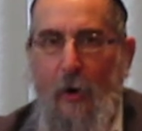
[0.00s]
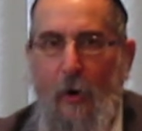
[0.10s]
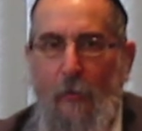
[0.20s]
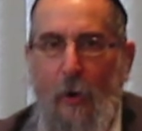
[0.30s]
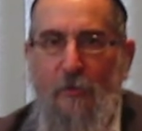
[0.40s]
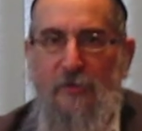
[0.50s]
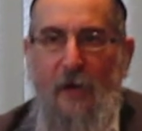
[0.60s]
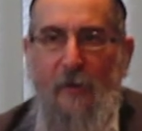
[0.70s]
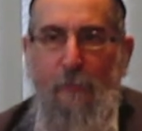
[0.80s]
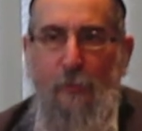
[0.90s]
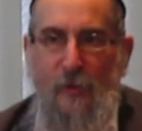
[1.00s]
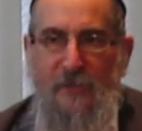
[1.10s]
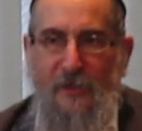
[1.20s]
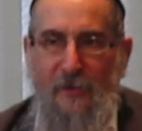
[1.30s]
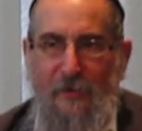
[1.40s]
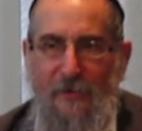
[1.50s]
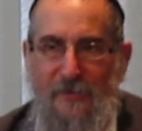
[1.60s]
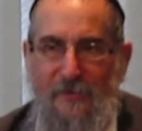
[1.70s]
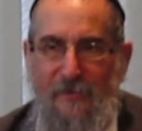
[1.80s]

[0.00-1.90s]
oh, those are the prisoners.